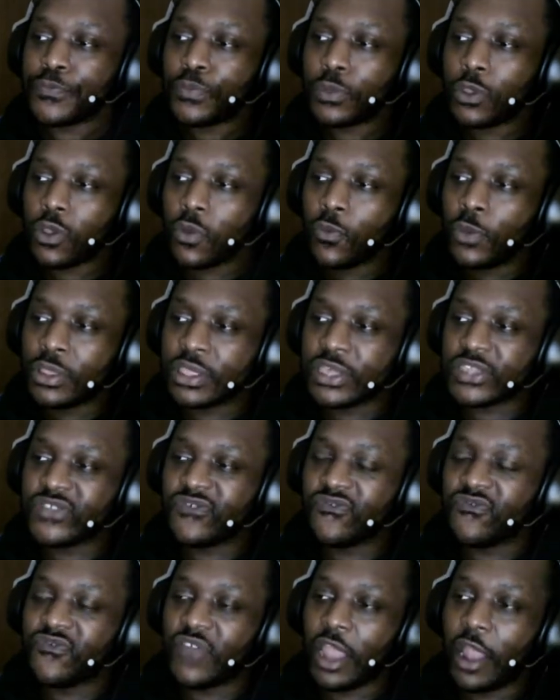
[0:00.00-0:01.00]
with this
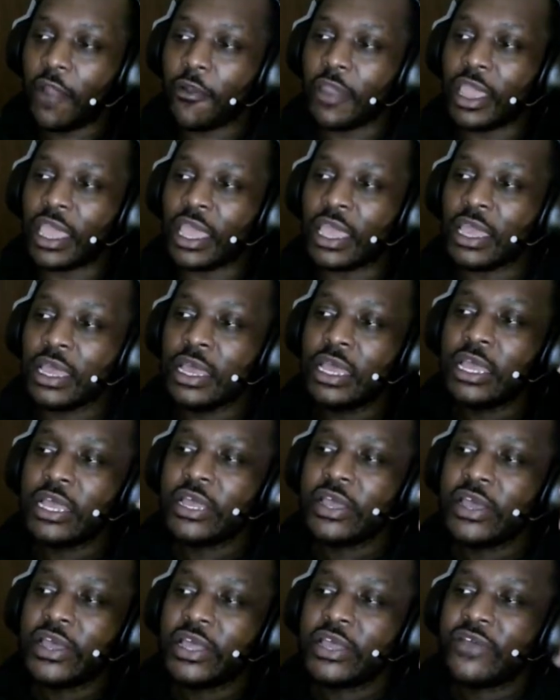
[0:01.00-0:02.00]
very
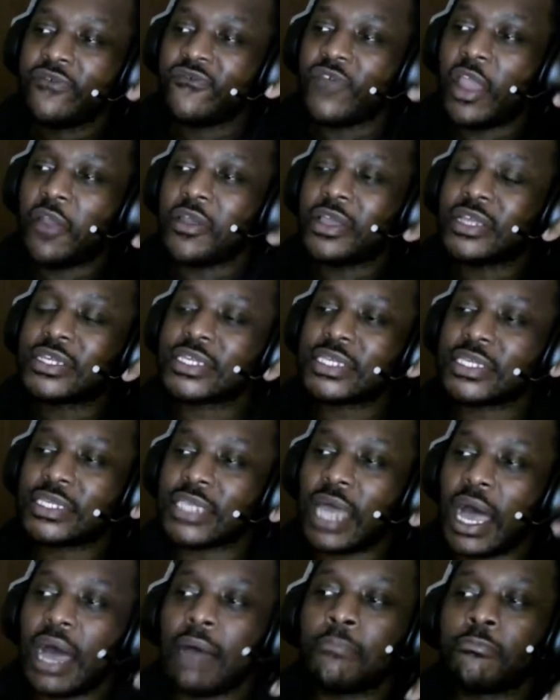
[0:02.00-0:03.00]

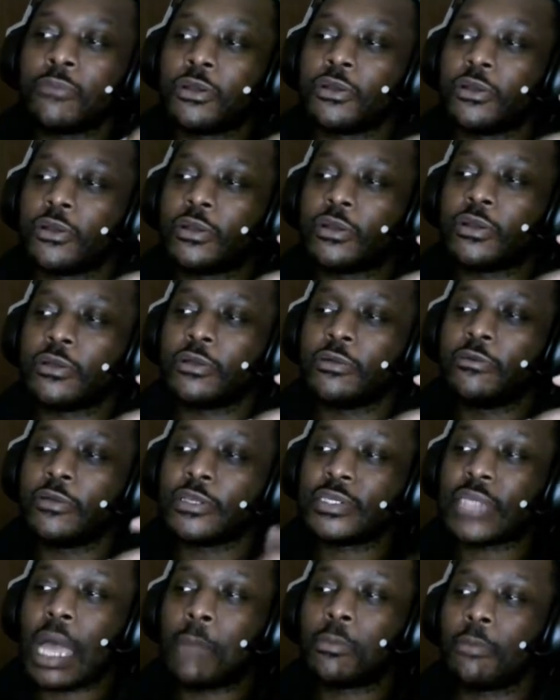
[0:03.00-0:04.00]

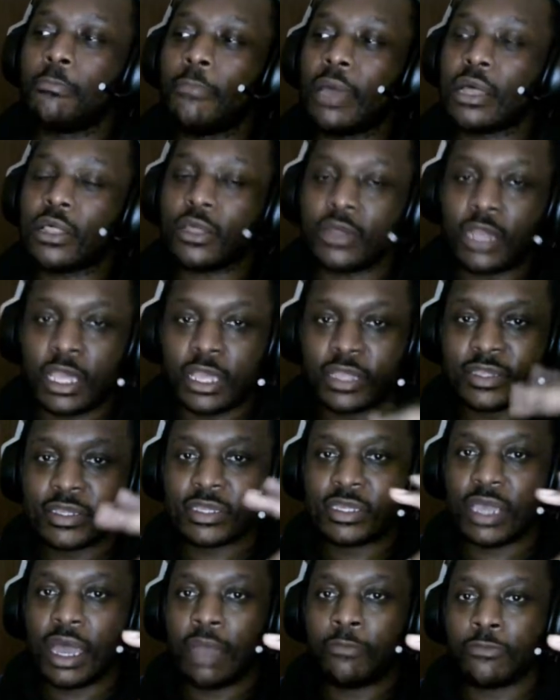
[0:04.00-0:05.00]
somber melody and
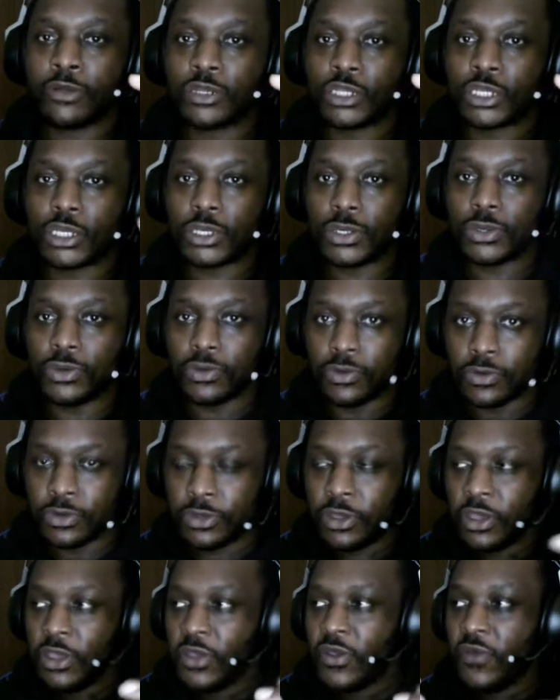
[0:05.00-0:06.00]
somber tune,
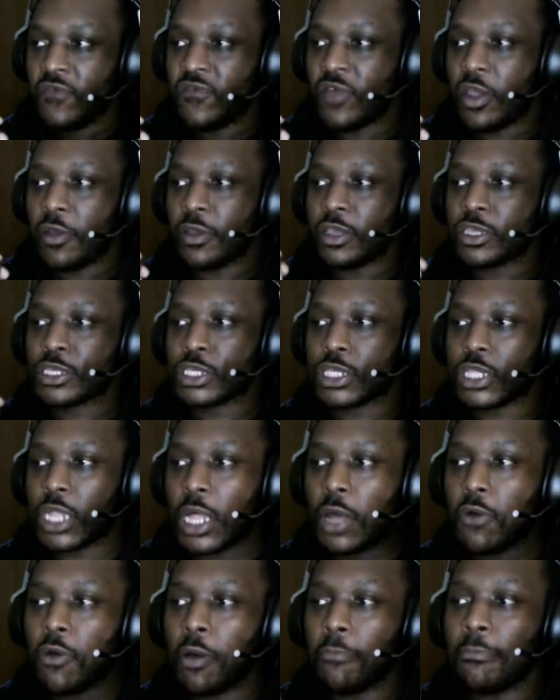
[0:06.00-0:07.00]
very
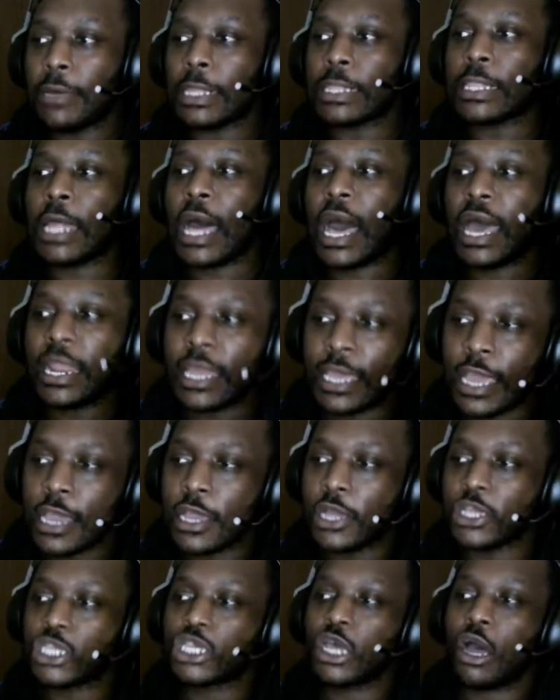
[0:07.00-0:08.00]
slow and melodic
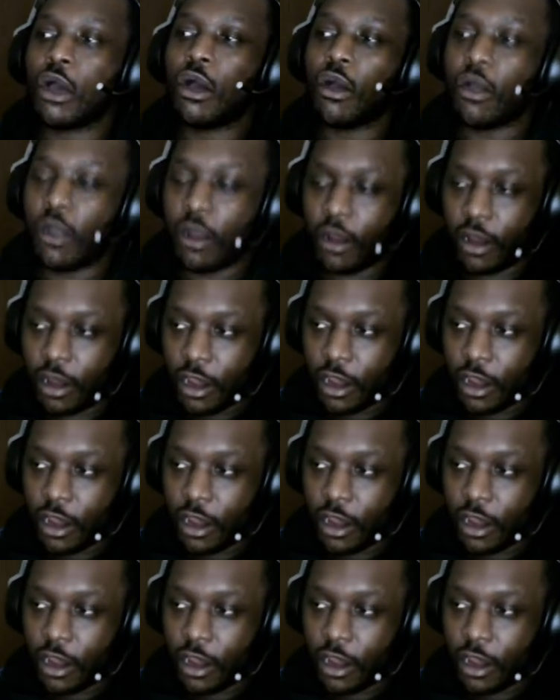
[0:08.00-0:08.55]
guitar.